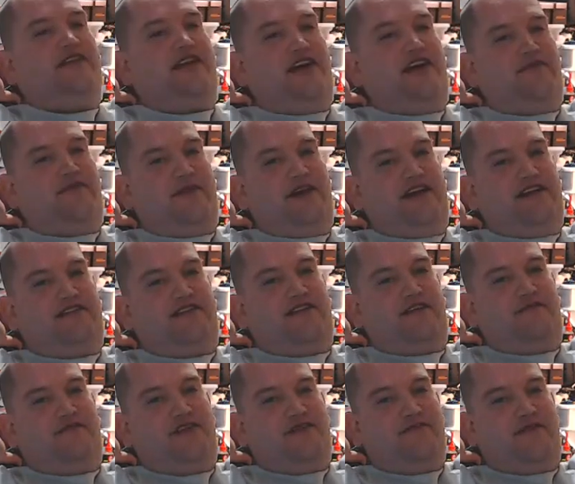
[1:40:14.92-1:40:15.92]
that way, so
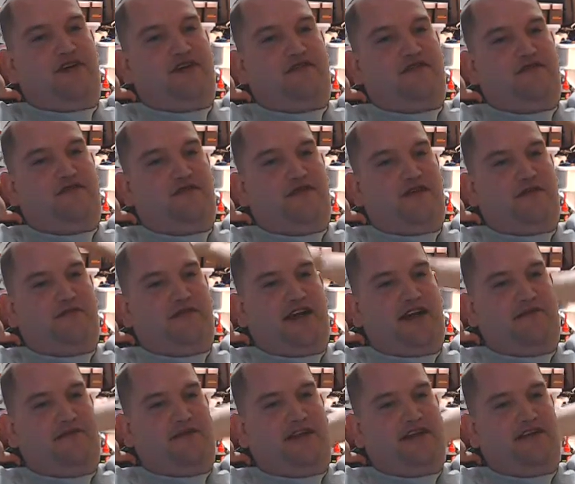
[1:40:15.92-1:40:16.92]
I'm pretty much full up
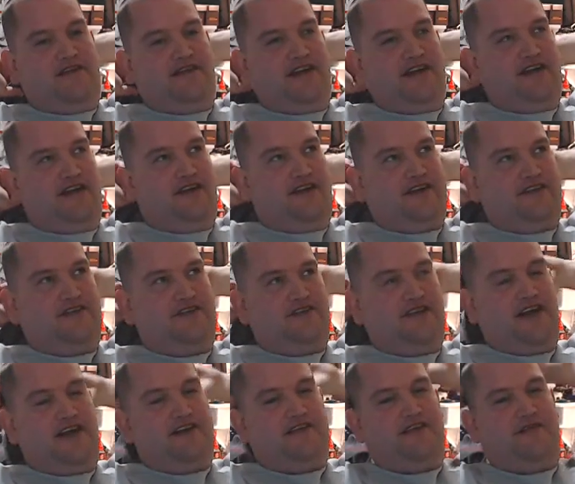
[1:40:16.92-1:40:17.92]
top there and there, and I still
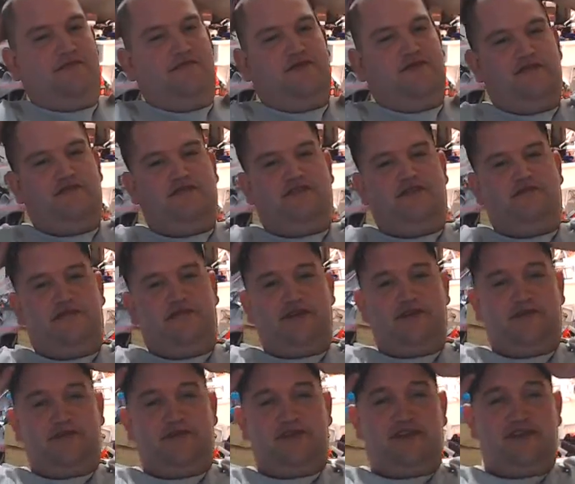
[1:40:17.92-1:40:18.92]
got some drones to
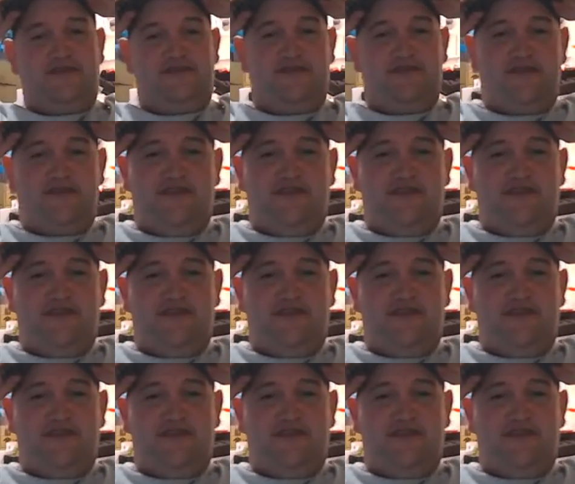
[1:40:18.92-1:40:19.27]
build, so